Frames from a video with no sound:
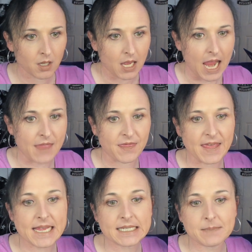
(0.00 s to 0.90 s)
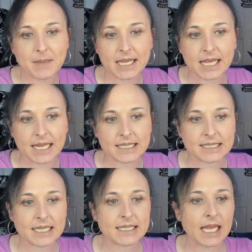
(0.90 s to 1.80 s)
And this begins
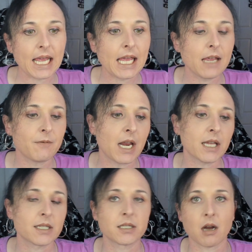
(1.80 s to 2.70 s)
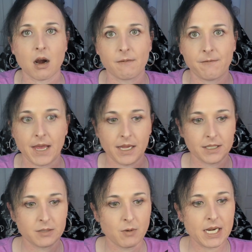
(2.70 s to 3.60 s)
his evening star
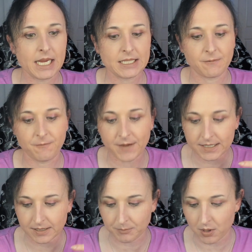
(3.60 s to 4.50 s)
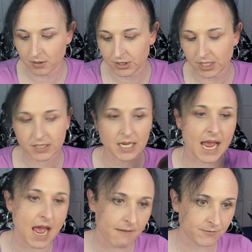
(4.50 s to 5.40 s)
phase, when he's visible just
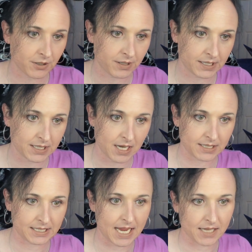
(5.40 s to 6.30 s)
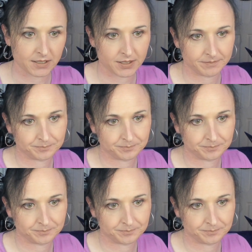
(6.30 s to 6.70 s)
after the sun sets.